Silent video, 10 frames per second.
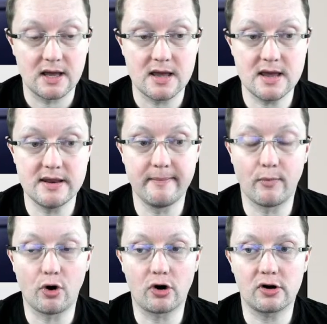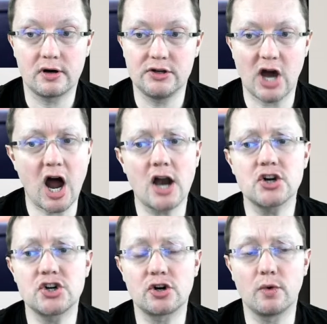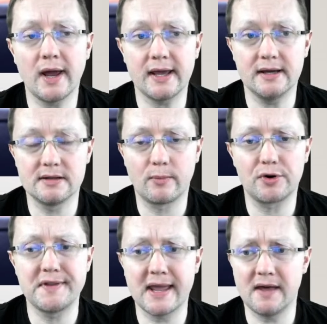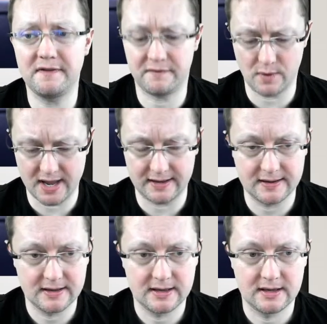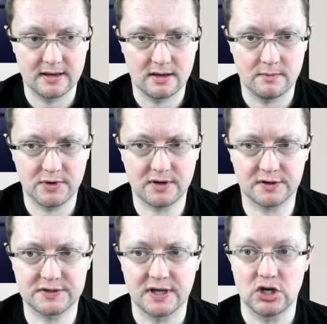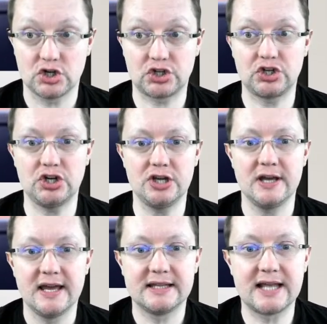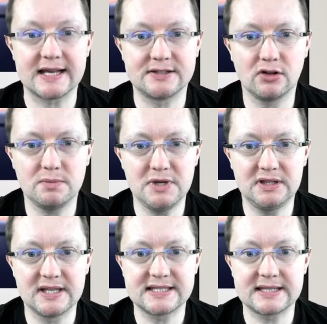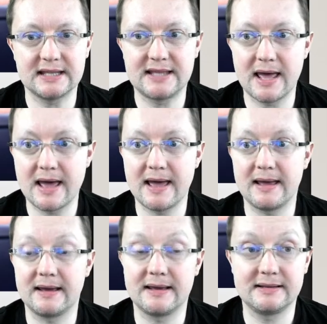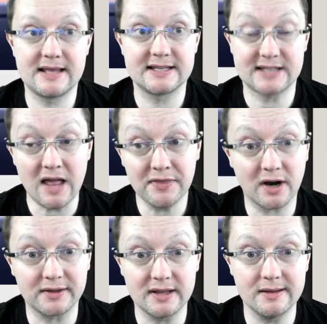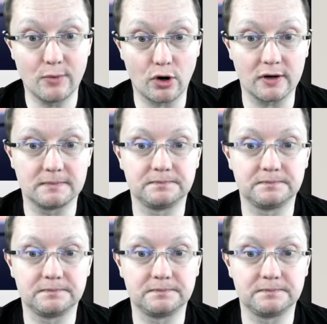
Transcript: in a harsher way, in a more negative way, because she does not meet the standard anymore.